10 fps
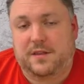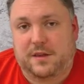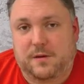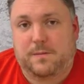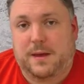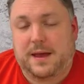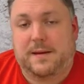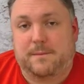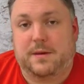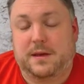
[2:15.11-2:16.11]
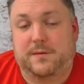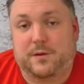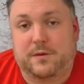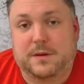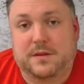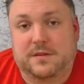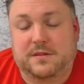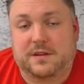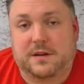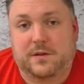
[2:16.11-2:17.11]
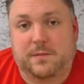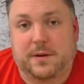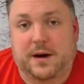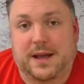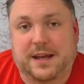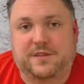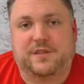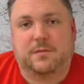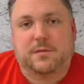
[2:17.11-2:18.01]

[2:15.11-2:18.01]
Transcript: the UPnP vulnerability discovered by H.D.